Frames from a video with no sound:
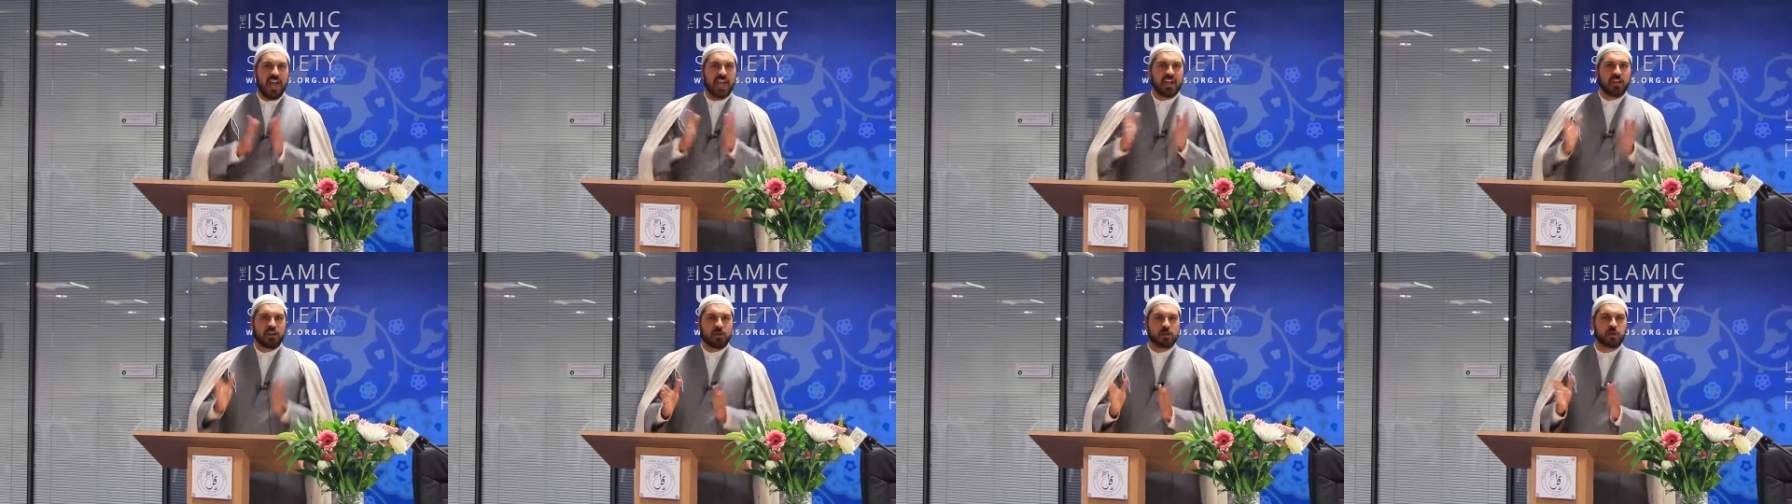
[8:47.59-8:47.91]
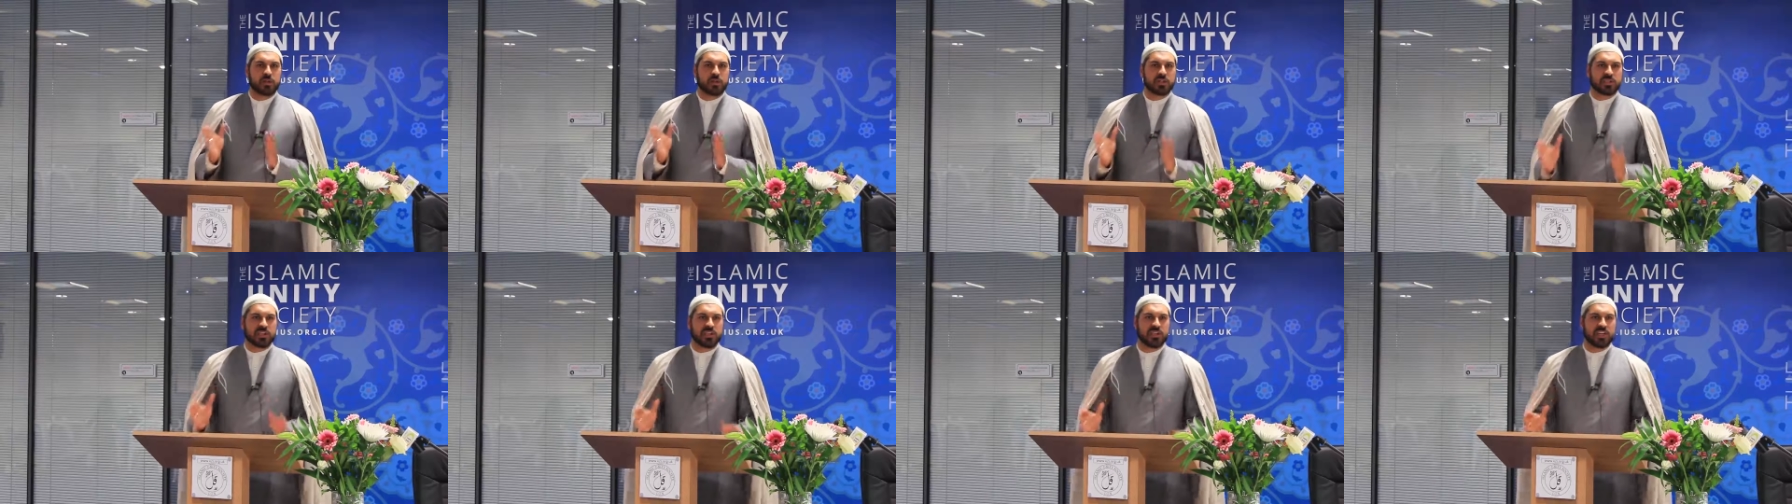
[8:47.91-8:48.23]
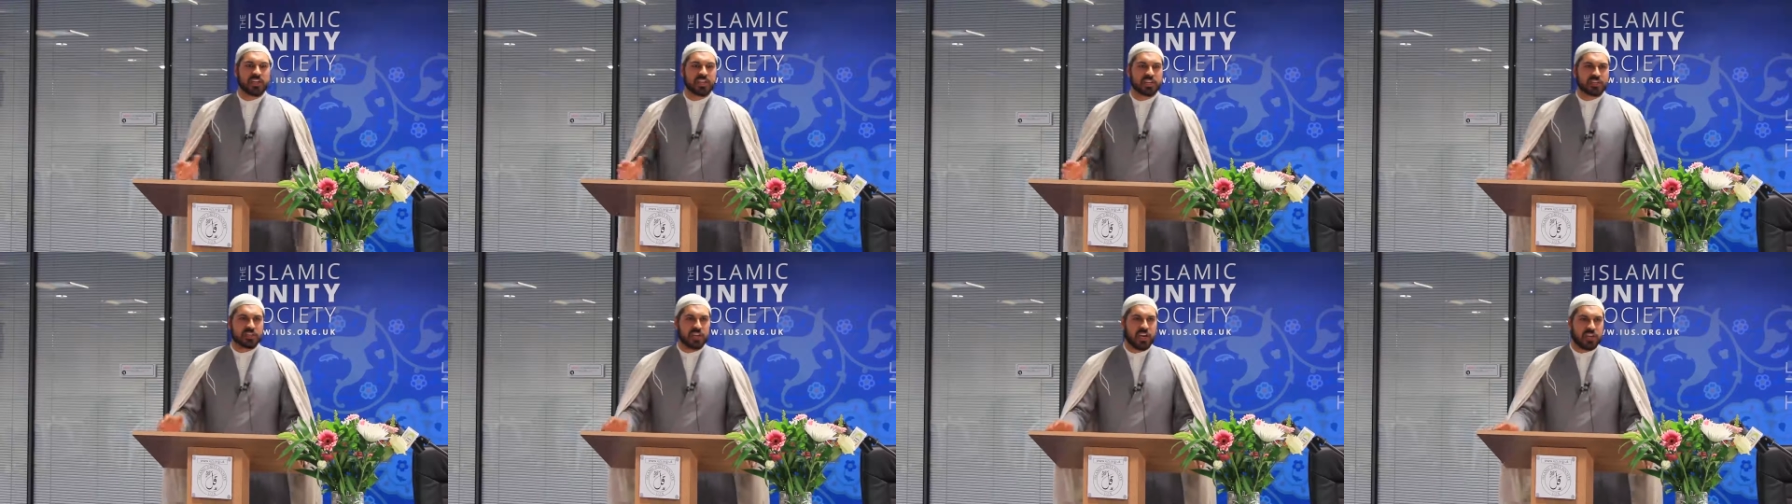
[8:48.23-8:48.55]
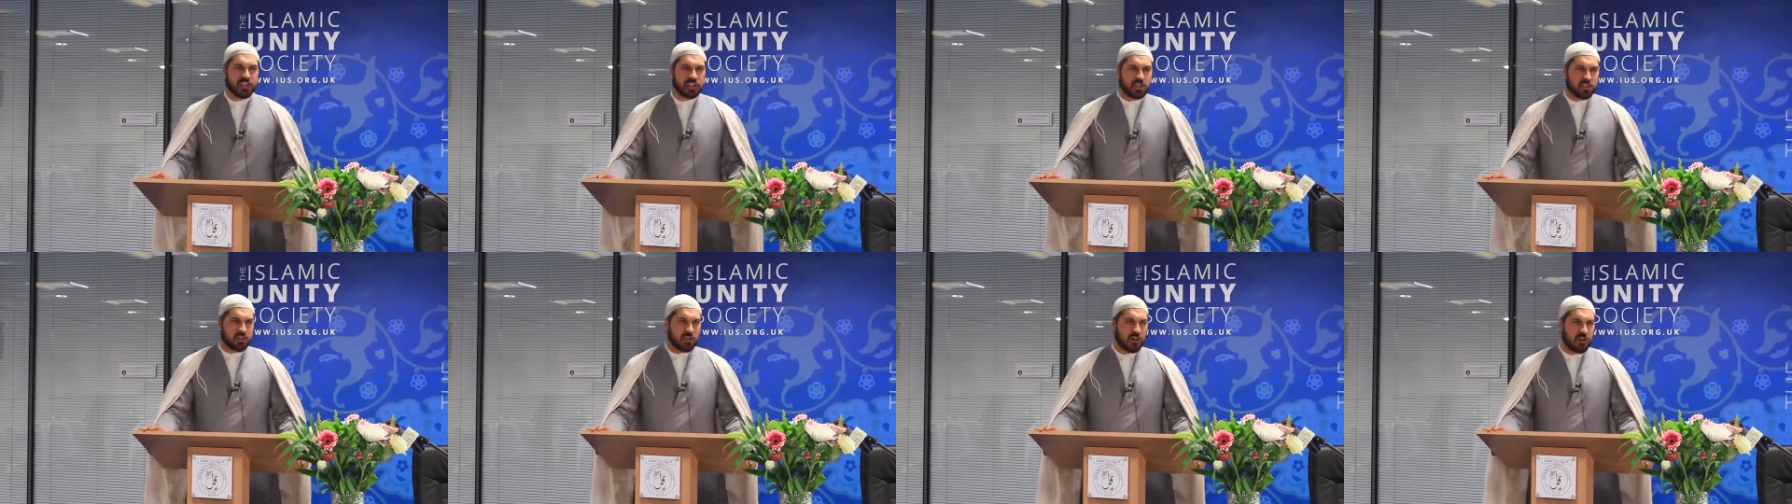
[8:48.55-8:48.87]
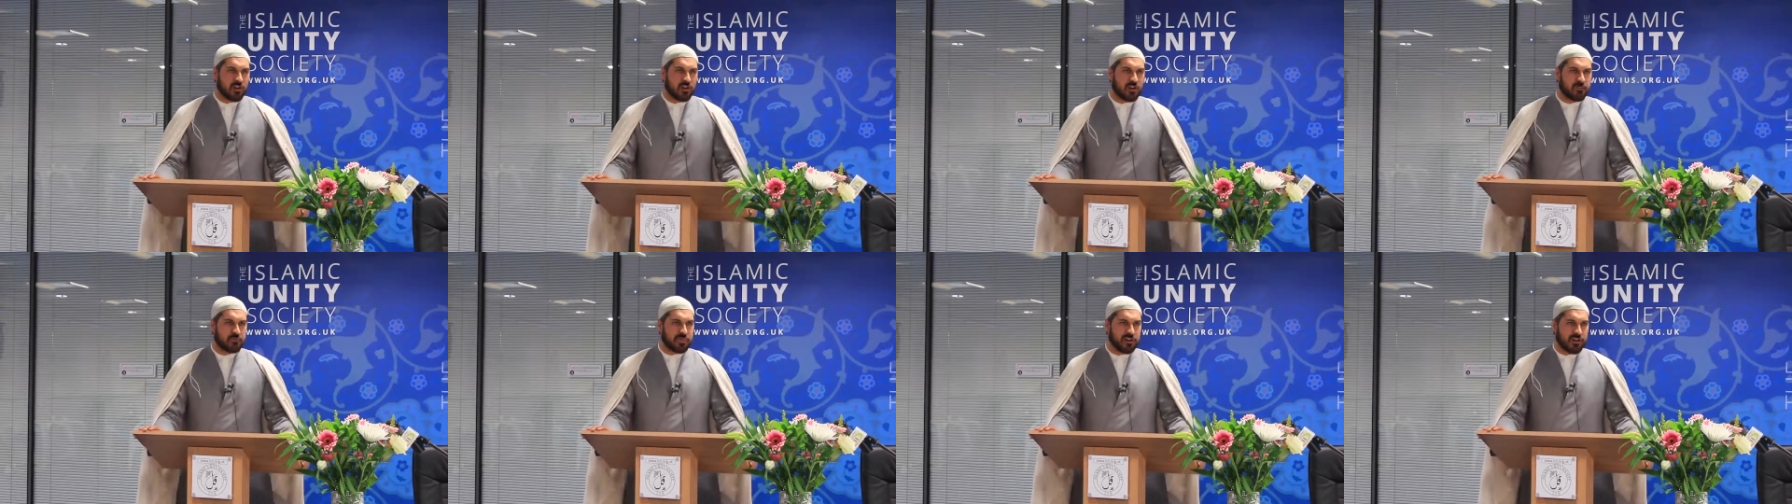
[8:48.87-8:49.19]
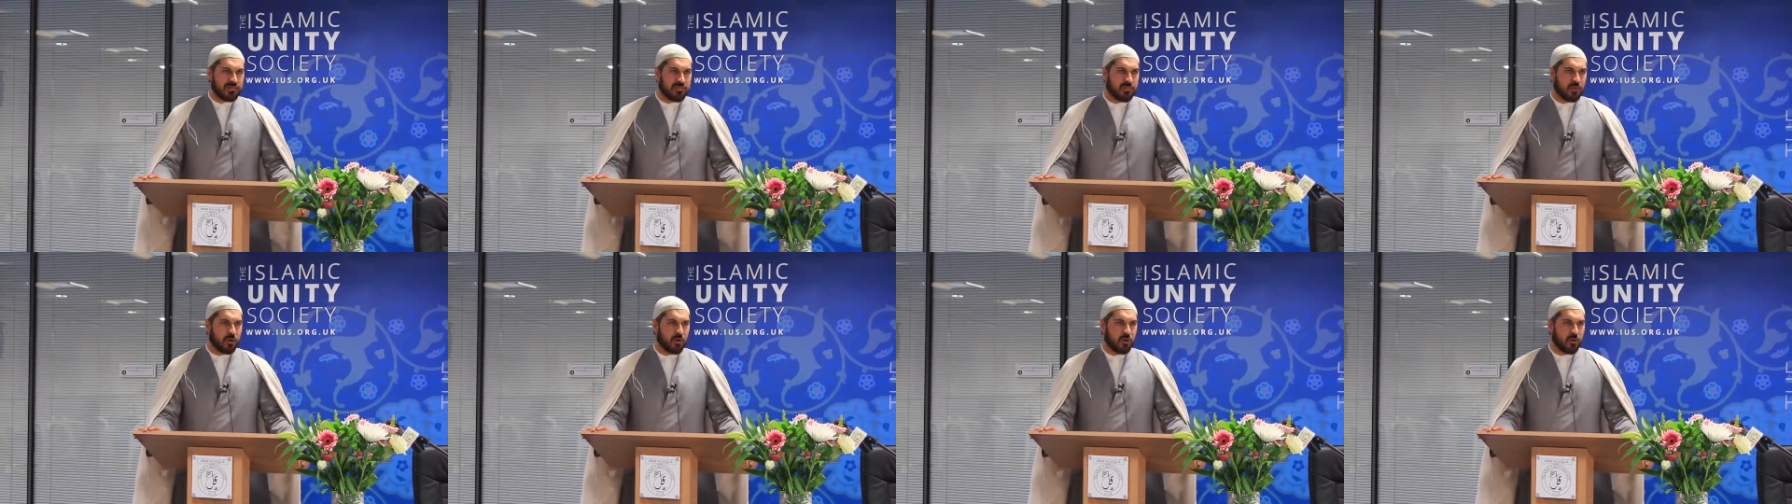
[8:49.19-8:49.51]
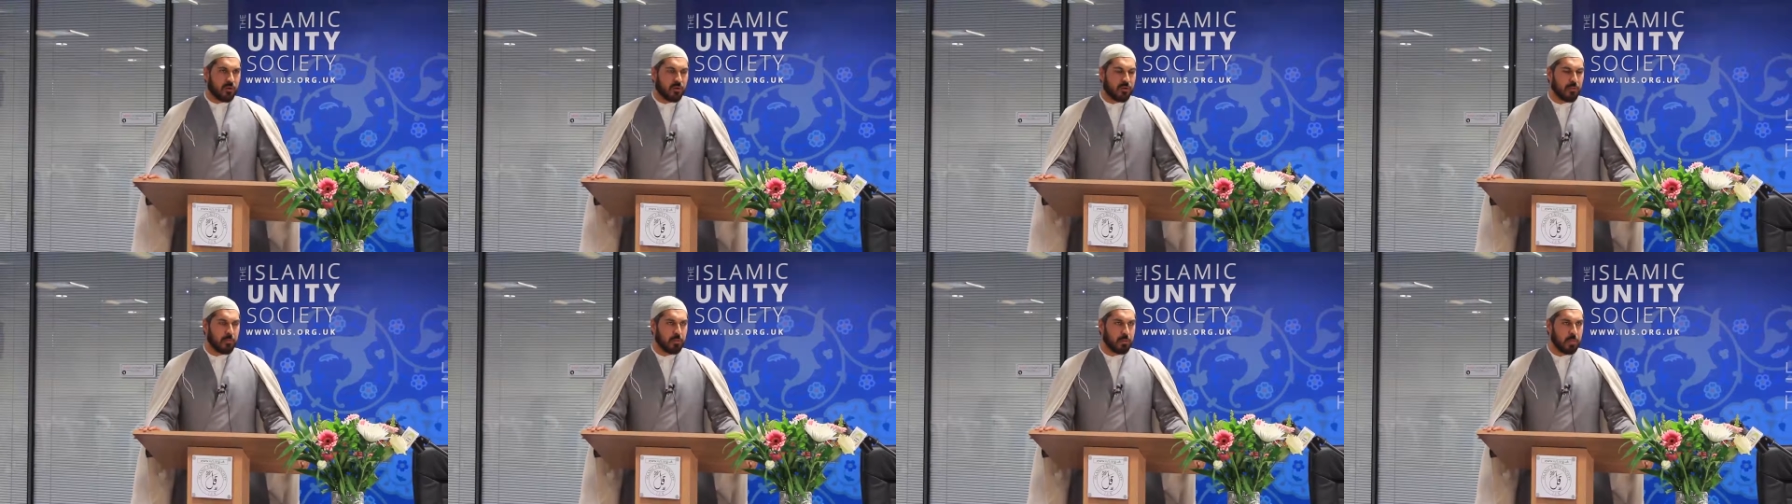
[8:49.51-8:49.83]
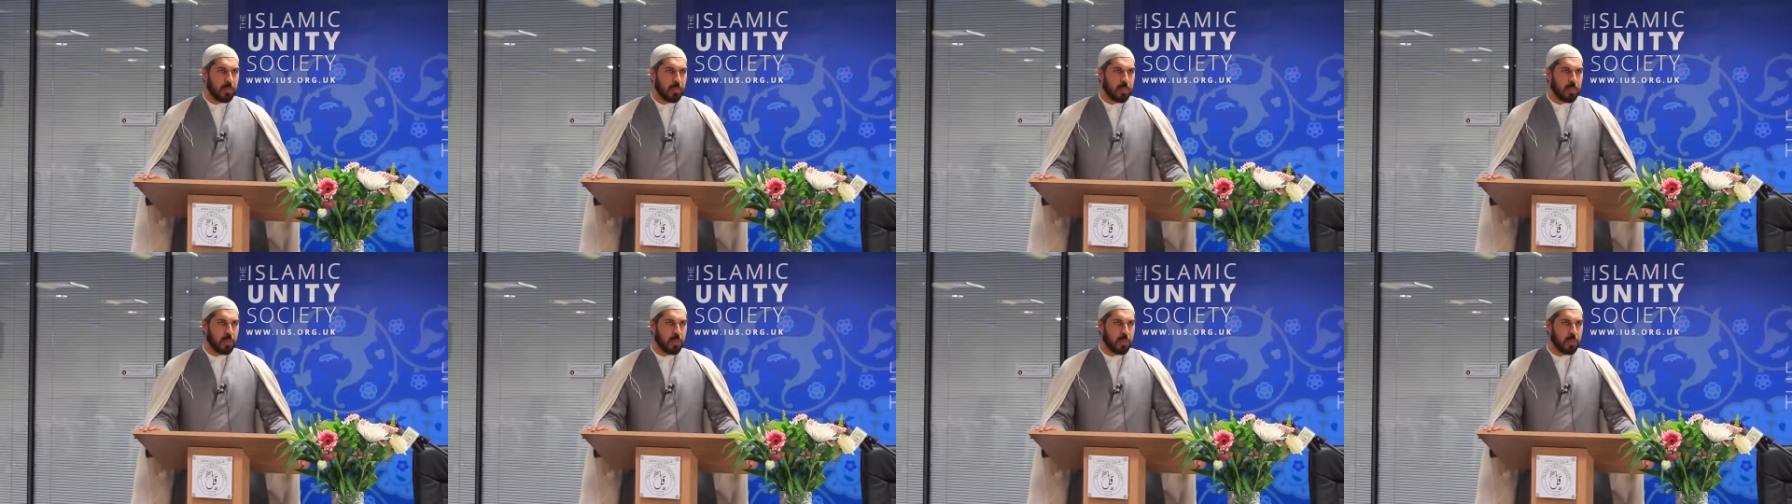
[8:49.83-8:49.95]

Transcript: eloquently touched on before.